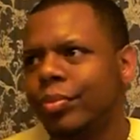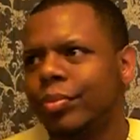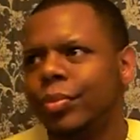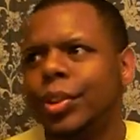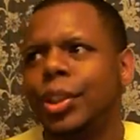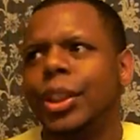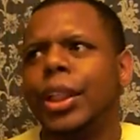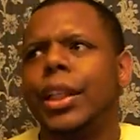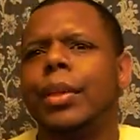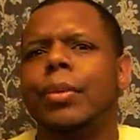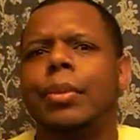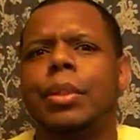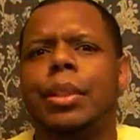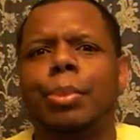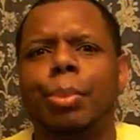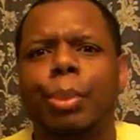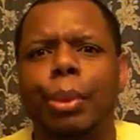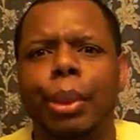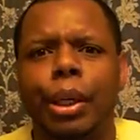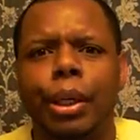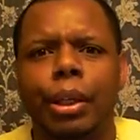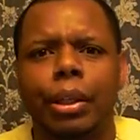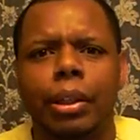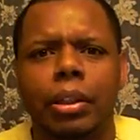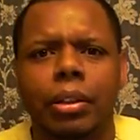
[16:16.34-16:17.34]
Jerry
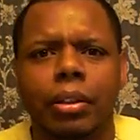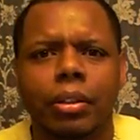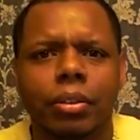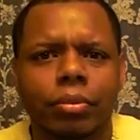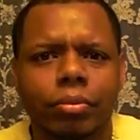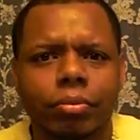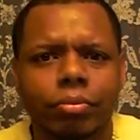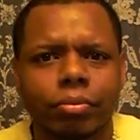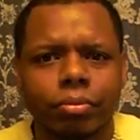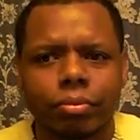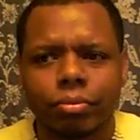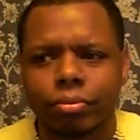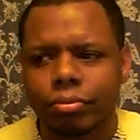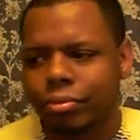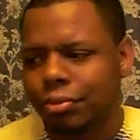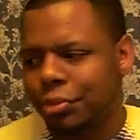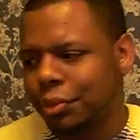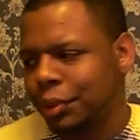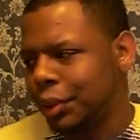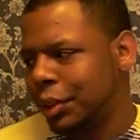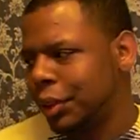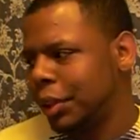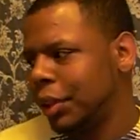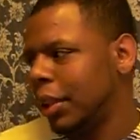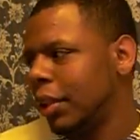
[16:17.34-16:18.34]
Springer,
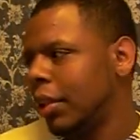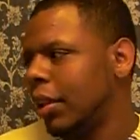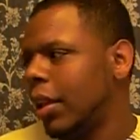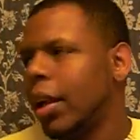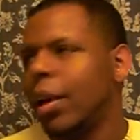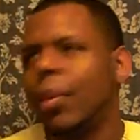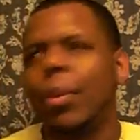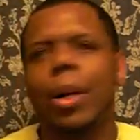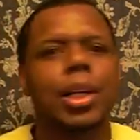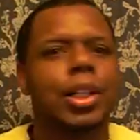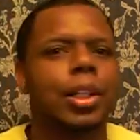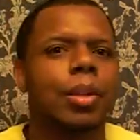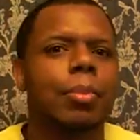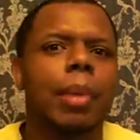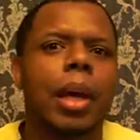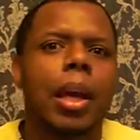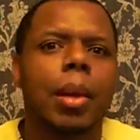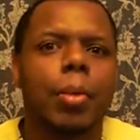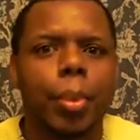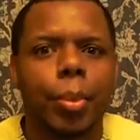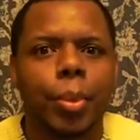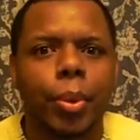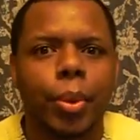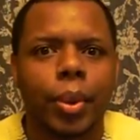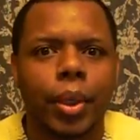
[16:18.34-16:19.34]
shit, like watching
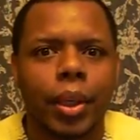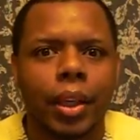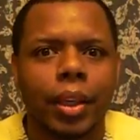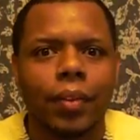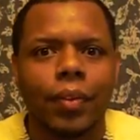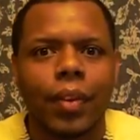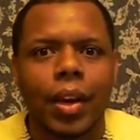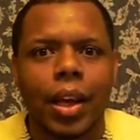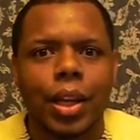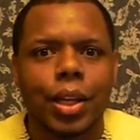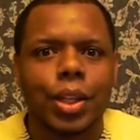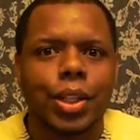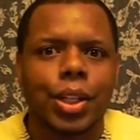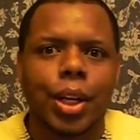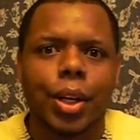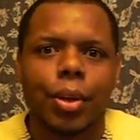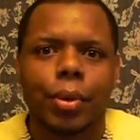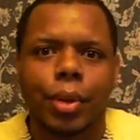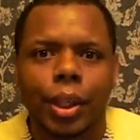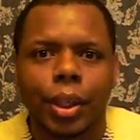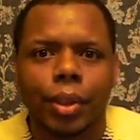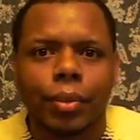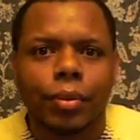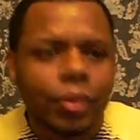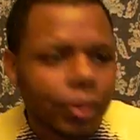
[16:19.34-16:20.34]
Baby Boy, Yvette and
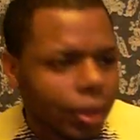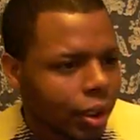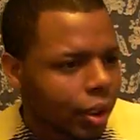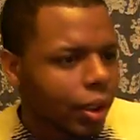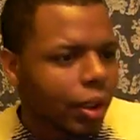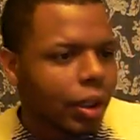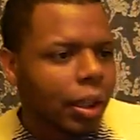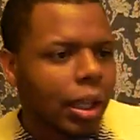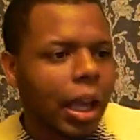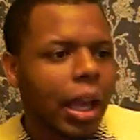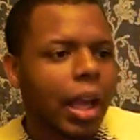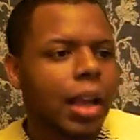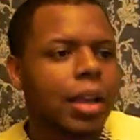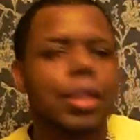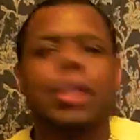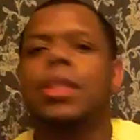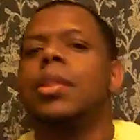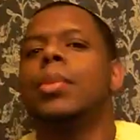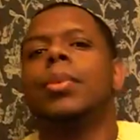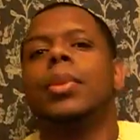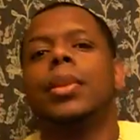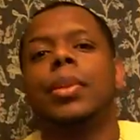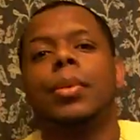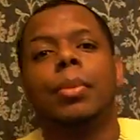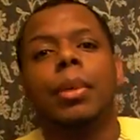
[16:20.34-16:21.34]
Jody. I just
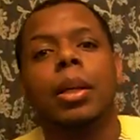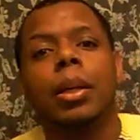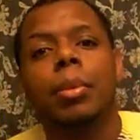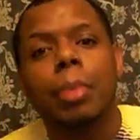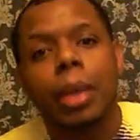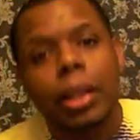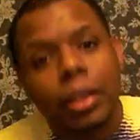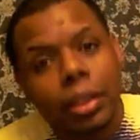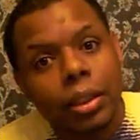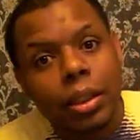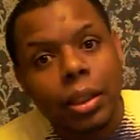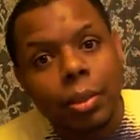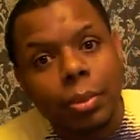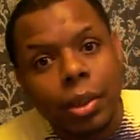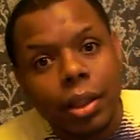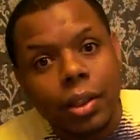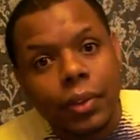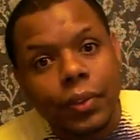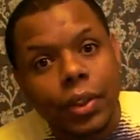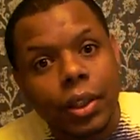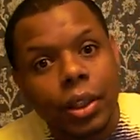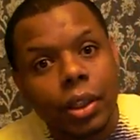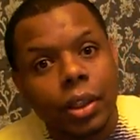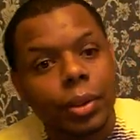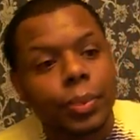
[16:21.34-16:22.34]
want to run back to that
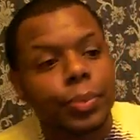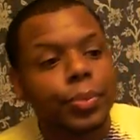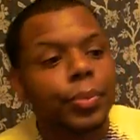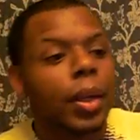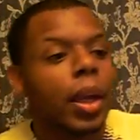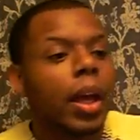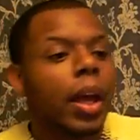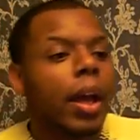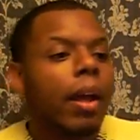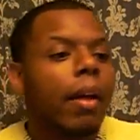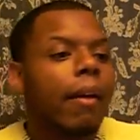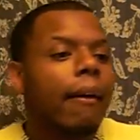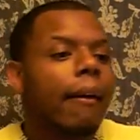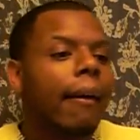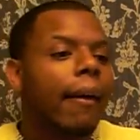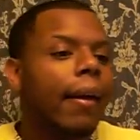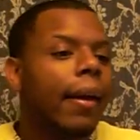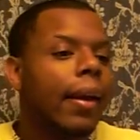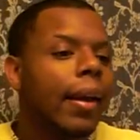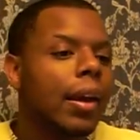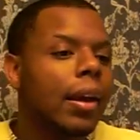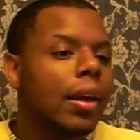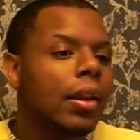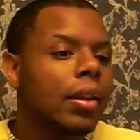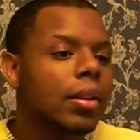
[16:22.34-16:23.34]
motherfucker.
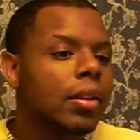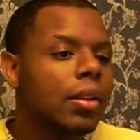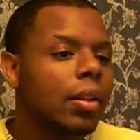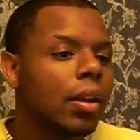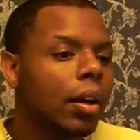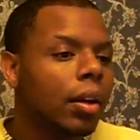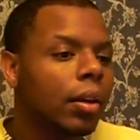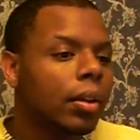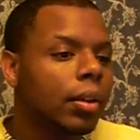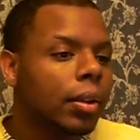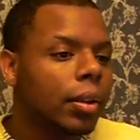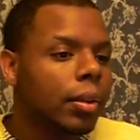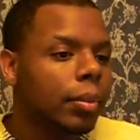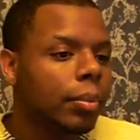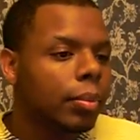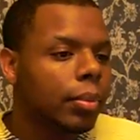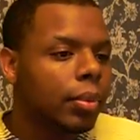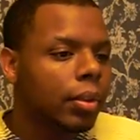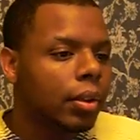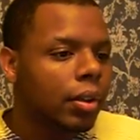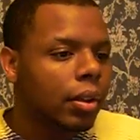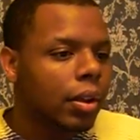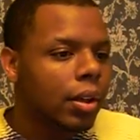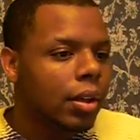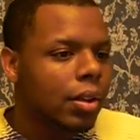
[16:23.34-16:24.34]
And
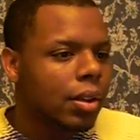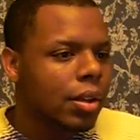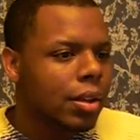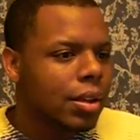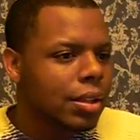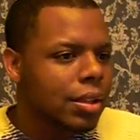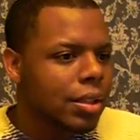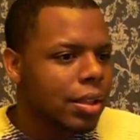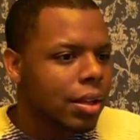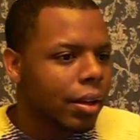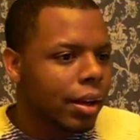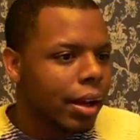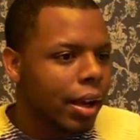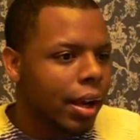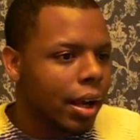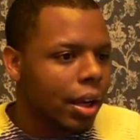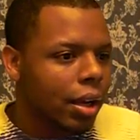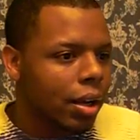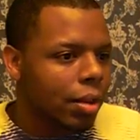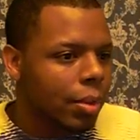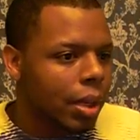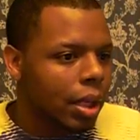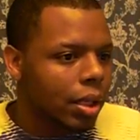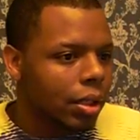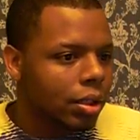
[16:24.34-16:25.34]
another song I had
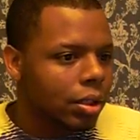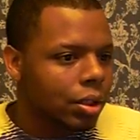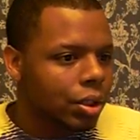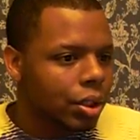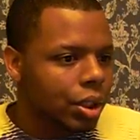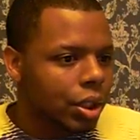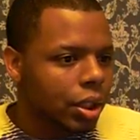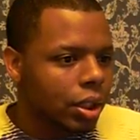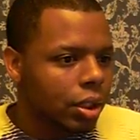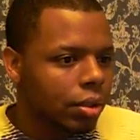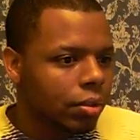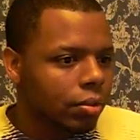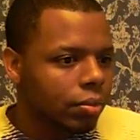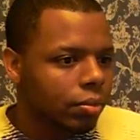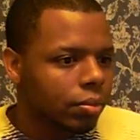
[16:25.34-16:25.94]
on my little sheet,